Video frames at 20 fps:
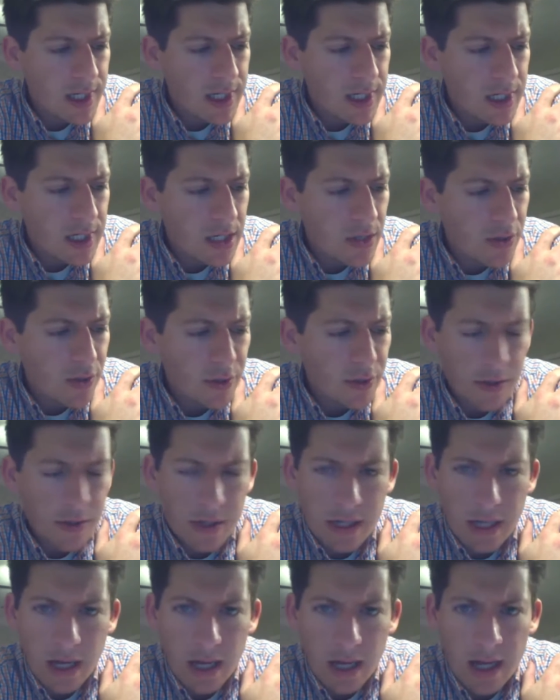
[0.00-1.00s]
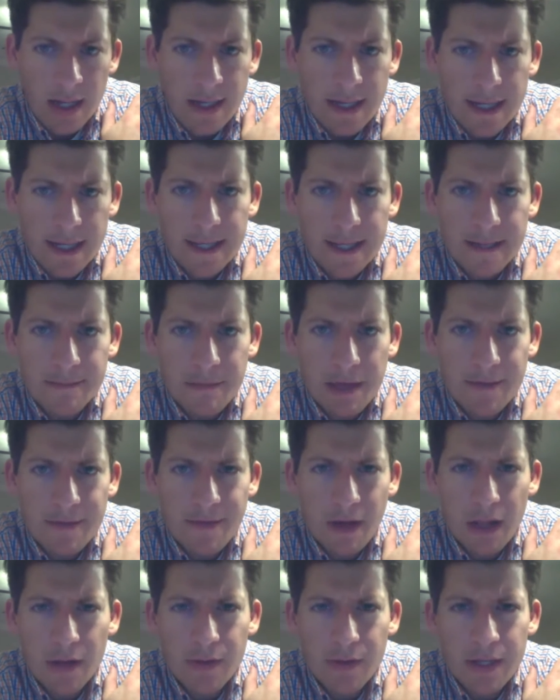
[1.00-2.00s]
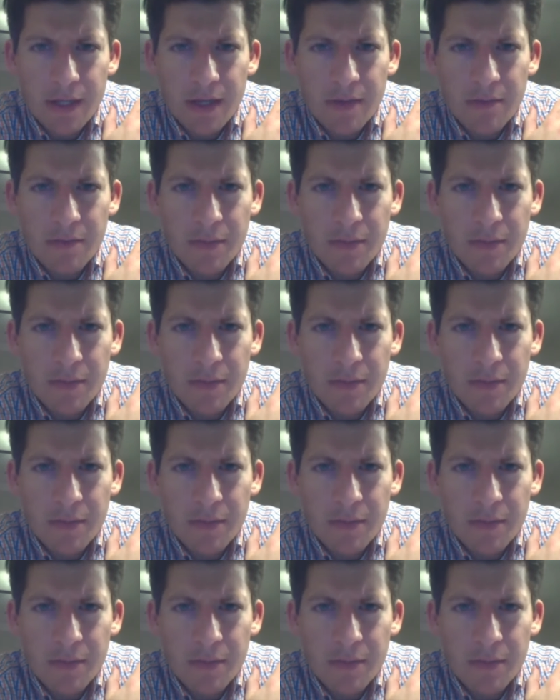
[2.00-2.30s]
Kuyuk Khan, I think, may follow him.